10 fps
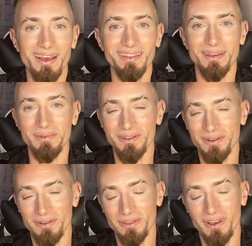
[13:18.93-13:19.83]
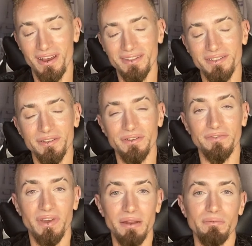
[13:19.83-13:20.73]
Let me know your thoughts. You can
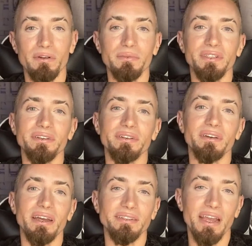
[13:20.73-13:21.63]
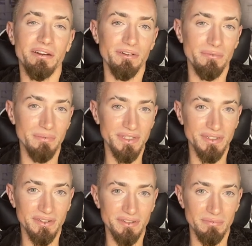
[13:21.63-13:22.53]
find more material at tarot
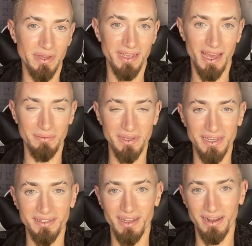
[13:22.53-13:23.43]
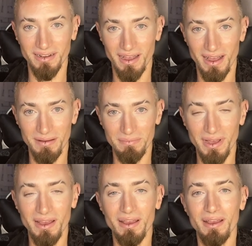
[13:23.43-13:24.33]
mysticism academy dot com.
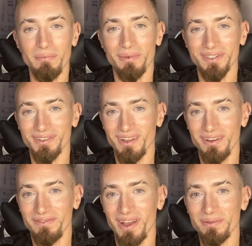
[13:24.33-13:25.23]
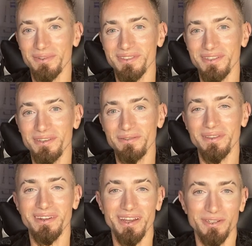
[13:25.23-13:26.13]
Much love. I will see you in
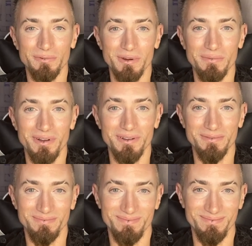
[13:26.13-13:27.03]
the next wormhole.